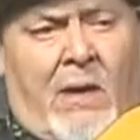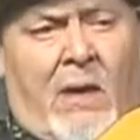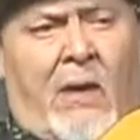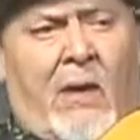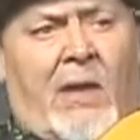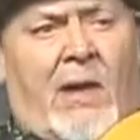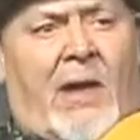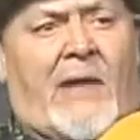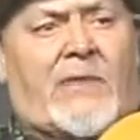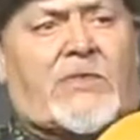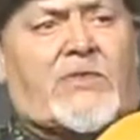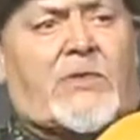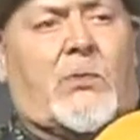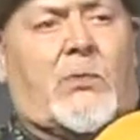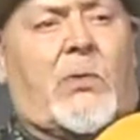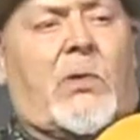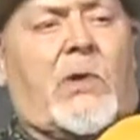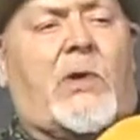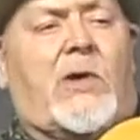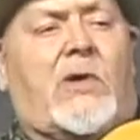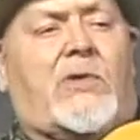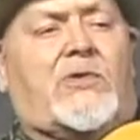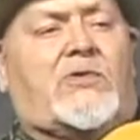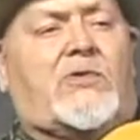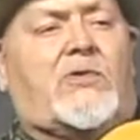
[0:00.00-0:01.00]
Or let the
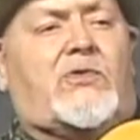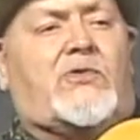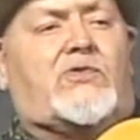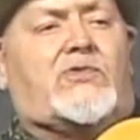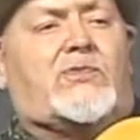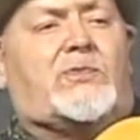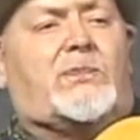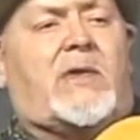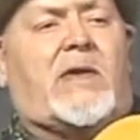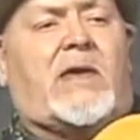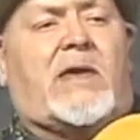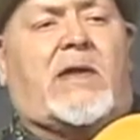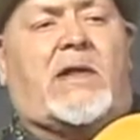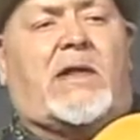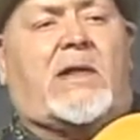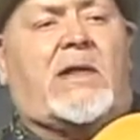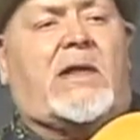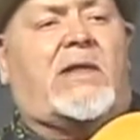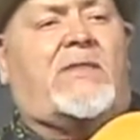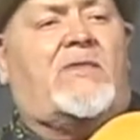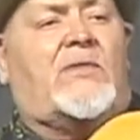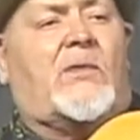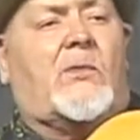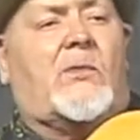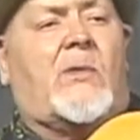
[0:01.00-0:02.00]
words you speak
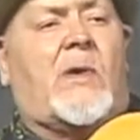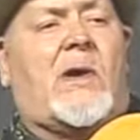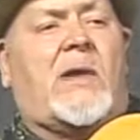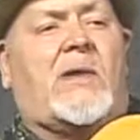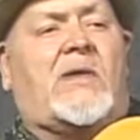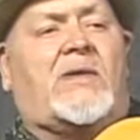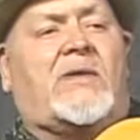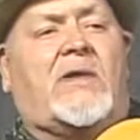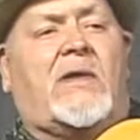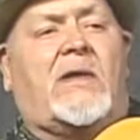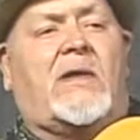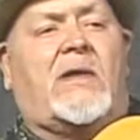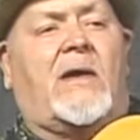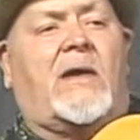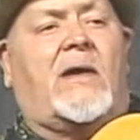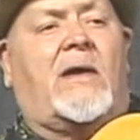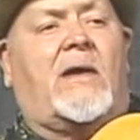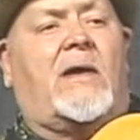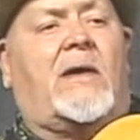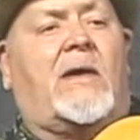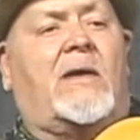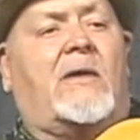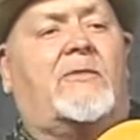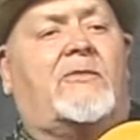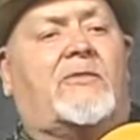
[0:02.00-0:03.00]
leave the one you
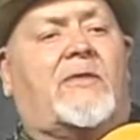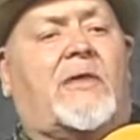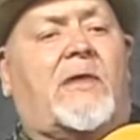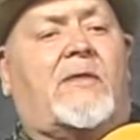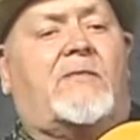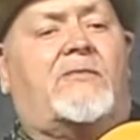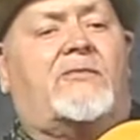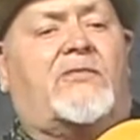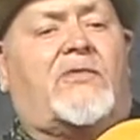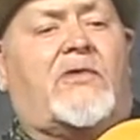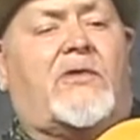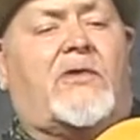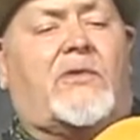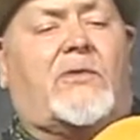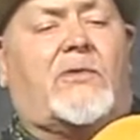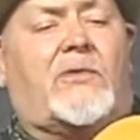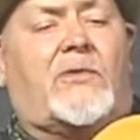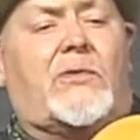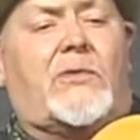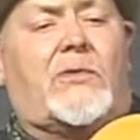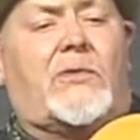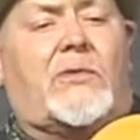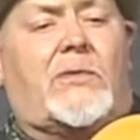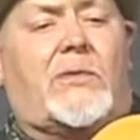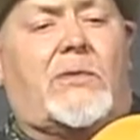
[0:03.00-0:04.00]
love
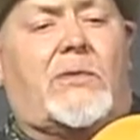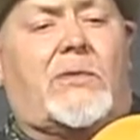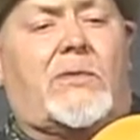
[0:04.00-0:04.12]
confused.